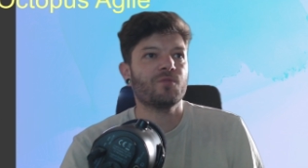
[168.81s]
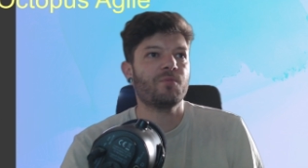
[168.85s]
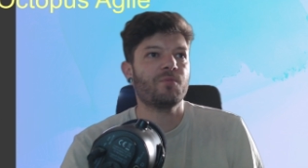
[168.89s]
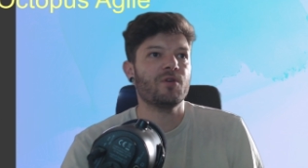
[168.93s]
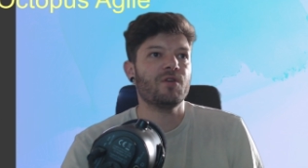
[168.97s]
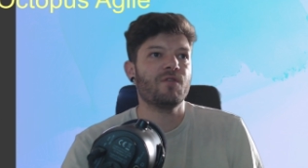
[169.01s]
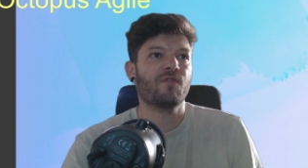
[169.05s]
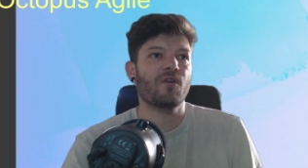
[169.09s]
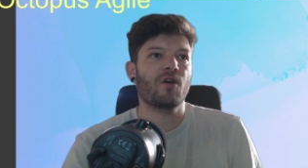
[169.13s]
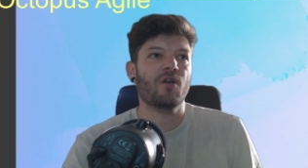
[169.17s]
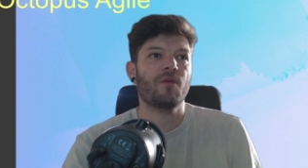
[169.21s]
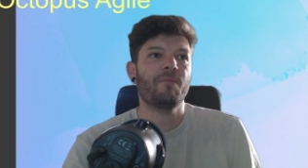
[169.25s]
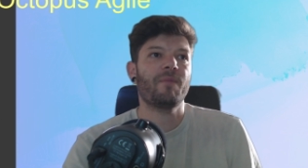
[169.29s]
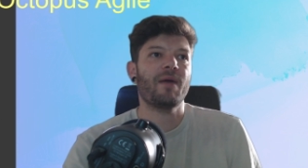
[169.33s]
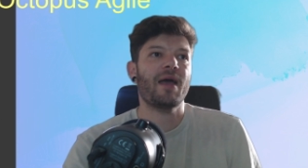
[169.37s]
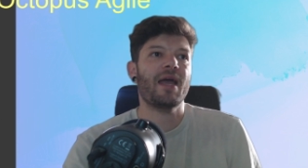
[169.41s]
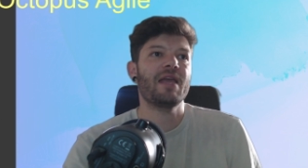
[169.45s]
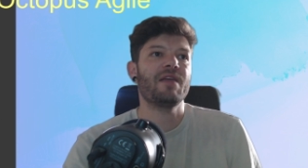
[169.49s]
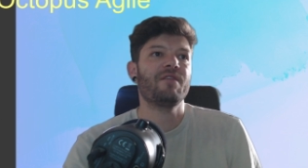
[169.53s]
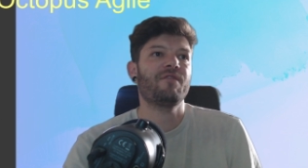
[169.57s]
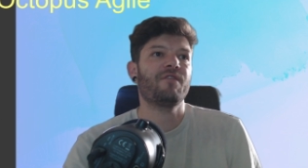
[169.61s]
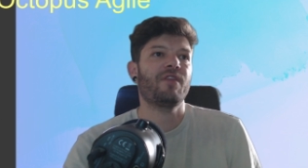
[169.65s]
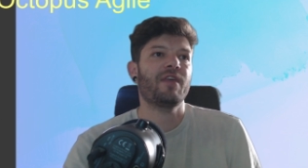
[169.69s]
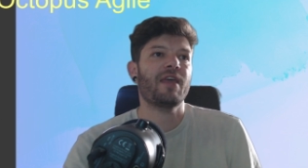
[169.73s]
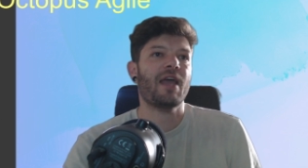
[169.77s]
but you've got to
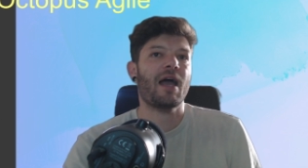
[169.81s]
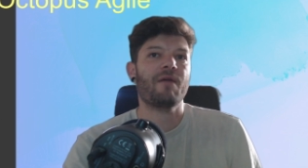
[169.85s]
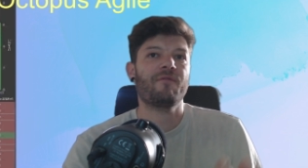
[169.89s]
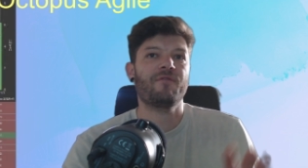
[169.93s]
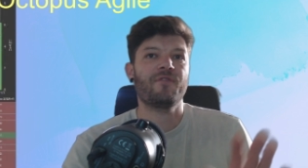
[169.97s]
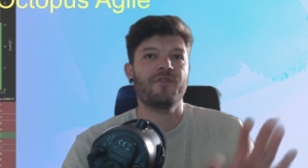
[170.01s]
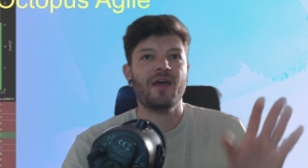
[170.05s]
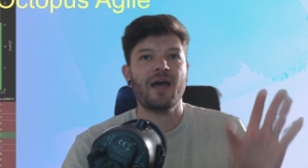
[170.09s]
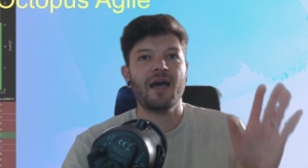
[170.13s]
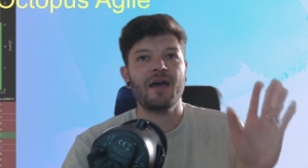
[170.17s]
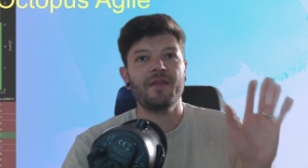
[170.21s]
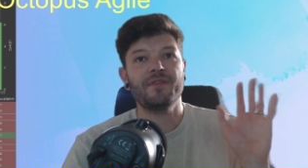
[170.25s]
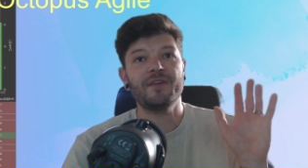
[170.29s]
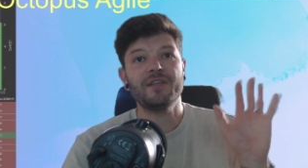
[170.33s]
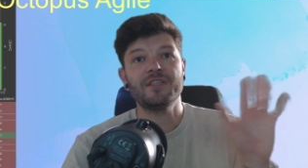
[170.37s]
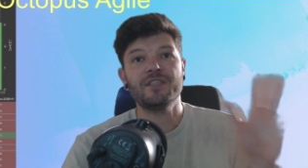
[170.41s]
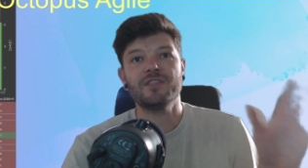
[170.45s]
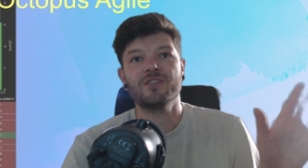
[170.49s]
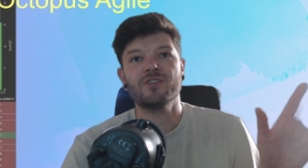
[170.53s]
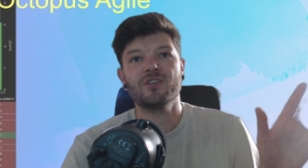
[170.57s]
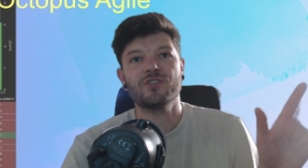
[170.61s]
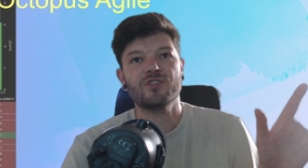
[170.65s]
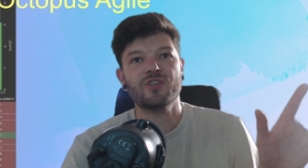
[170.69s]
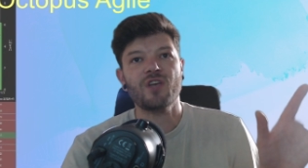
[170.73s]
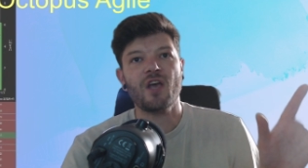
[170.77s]
pay for the app for that. This
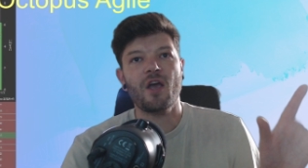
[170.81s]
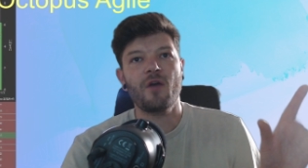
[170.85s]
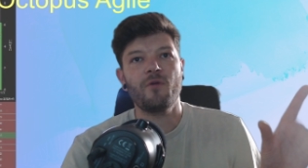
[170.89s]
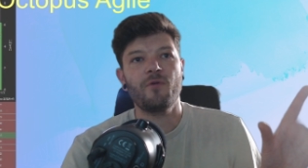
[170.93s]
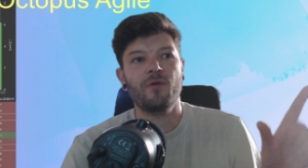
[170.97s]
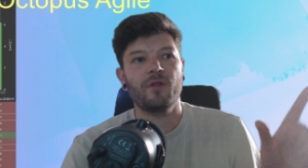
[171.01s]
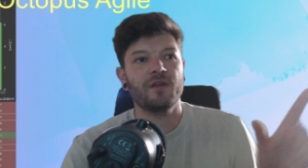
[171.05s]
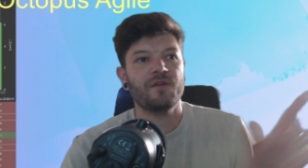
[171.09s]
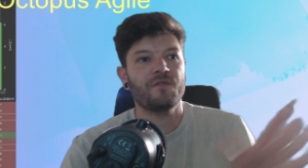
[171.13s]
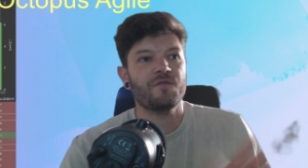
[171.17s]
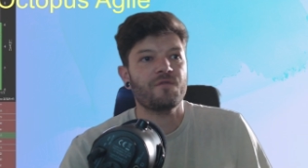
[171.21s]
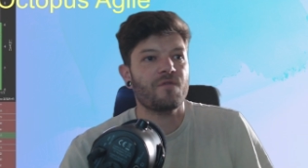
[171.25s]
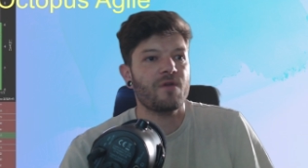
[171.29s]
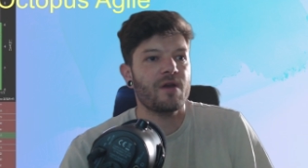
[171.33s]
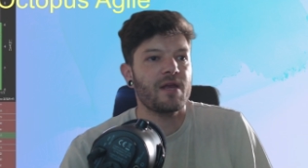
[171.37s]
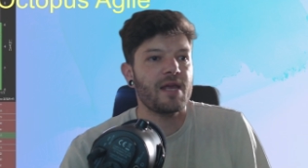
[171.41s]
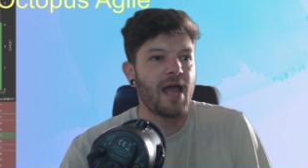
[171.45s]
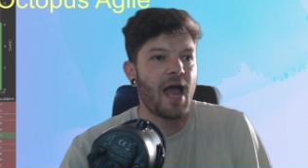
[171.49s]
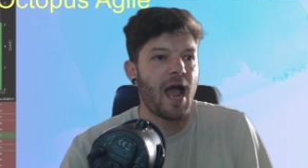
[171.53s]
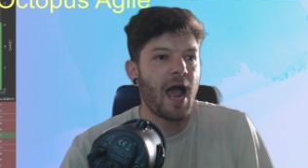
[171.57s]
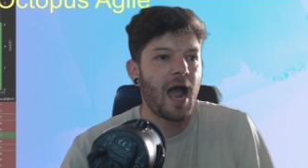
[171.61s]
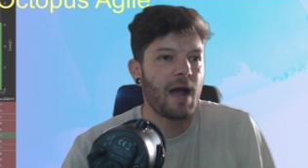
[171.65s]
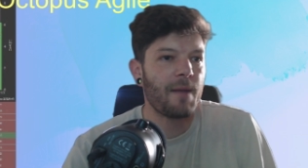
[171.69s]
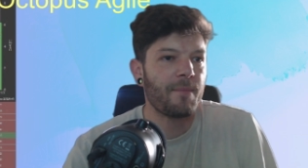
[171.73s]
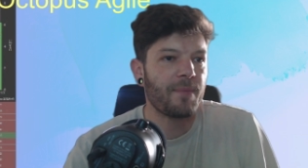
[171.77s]
is a totally free
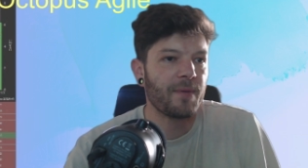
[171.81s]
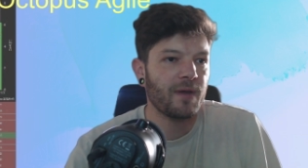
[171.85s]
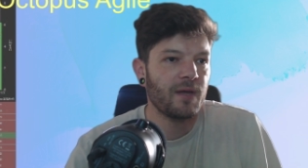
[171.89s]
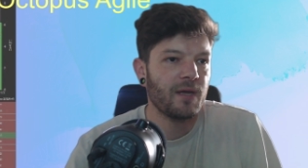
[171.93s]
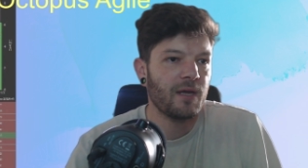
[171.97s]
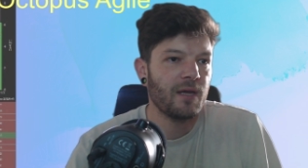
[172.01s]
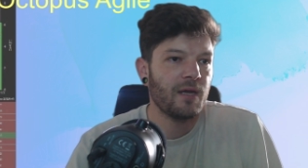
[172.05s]
app.